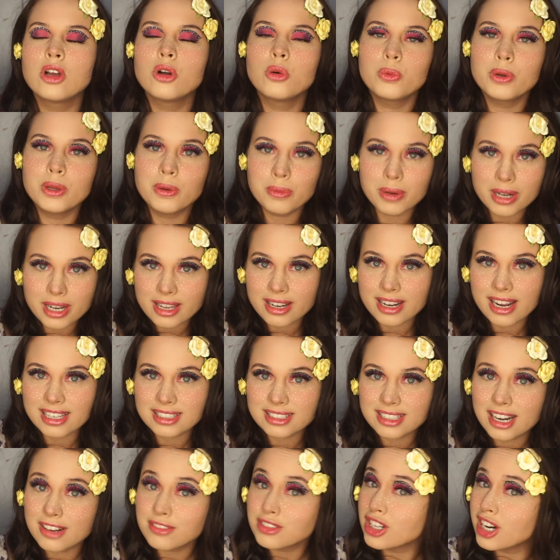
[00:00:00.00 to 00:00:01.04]
We
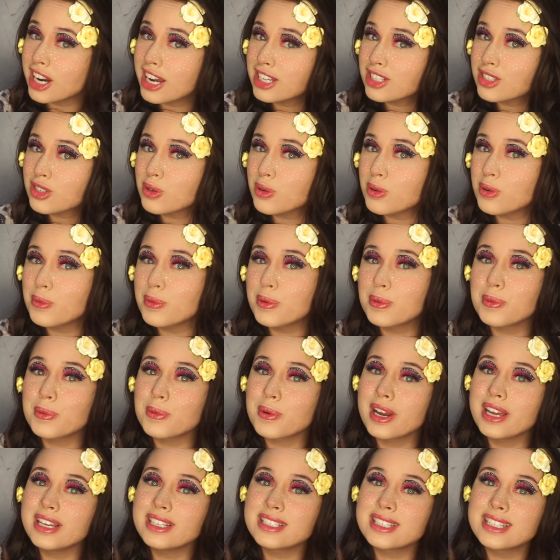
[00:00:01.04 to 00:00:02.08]
reconnected after high school when we were
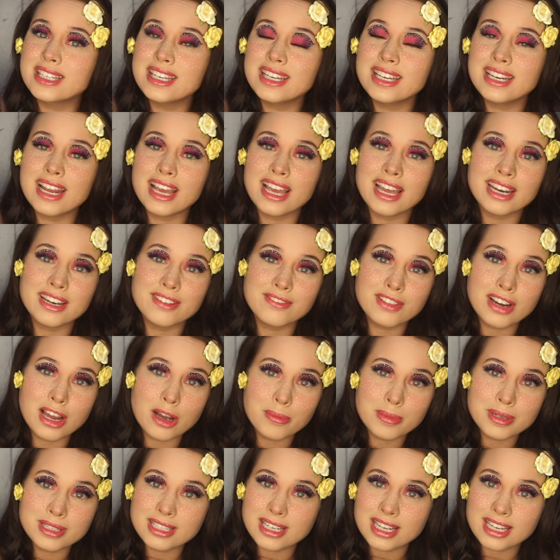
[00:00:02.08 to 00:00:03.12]
18 and have now
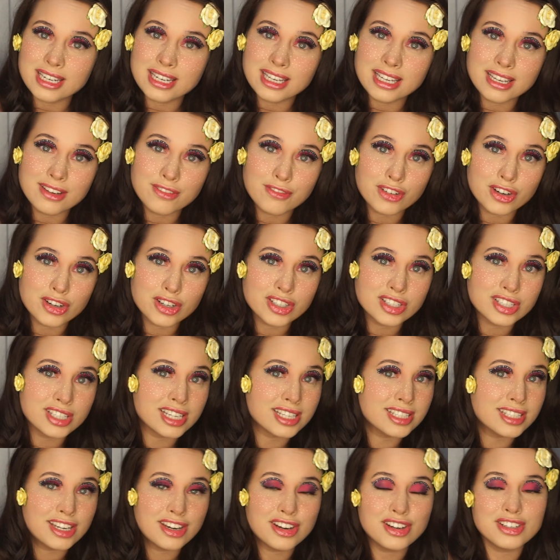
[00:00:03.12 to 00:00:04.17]
been dating for
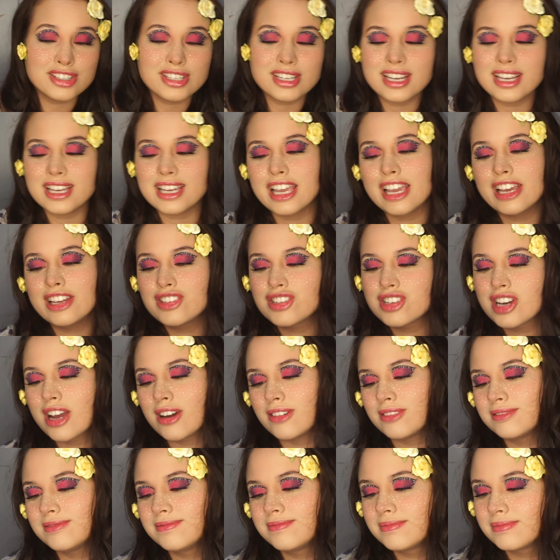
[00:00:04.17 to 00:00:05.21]
6 years, engaged now.